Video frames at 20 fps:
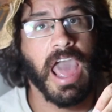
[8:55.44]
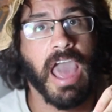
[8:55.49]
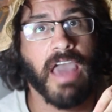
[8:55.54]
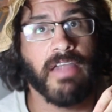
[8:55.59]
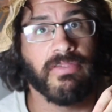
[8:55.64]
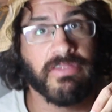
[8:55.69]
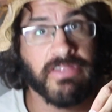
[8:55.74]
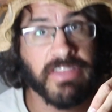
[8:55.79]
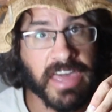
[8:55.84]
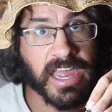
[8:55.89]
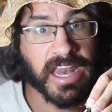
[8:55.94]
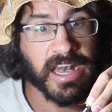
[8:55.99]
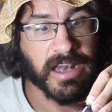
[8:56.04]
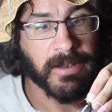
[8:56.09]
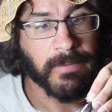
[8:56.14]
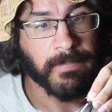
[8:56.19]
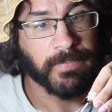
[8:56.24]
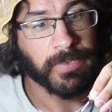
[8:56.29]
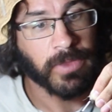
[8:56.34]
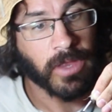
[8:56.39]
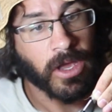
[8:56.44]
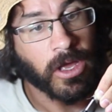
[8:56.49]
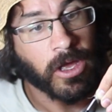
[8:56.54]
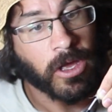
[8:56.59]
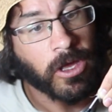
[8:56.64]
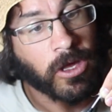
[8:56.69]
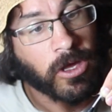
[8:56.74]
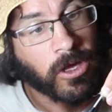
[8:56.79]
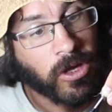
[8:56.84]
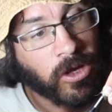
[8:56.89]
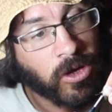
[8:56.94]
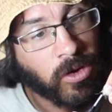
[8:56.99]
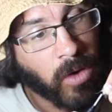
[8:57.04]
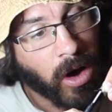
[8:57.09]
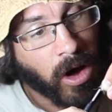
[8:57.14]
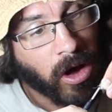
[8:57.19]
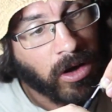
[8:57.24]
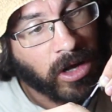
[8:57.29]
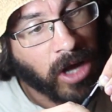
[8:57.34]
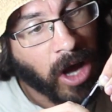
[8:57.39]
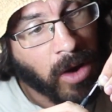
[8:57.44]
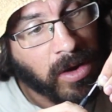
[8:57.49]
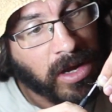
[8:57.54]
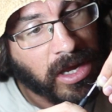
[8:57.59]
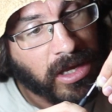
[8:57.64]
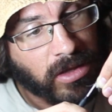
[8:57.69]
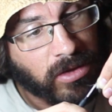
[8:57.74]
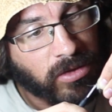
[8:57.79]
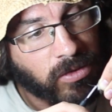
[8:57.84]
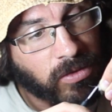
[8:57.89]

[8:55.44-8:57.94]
And then you are going